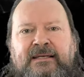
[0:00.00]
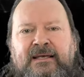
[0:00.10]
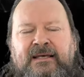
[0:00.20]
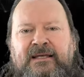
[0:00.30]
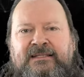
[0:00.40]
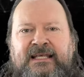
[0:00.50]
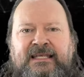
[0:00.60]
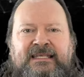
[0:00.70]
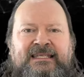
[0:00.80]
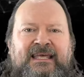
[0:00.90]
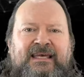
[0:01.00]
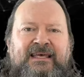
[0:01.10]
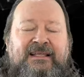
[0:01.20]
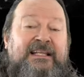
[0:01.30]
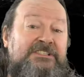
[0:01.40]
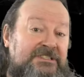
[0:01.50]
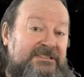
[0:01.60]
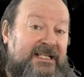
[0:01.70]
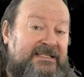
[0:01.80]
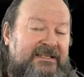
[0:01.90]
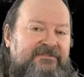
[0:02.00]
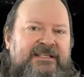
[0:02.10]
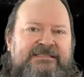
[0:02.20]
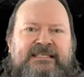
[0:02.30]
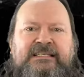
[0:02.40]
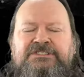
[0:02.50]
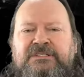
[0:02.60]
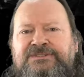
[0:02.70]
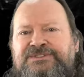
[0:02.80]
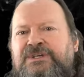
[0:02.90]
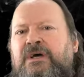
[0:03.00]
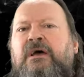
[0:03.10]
the legislative decisions,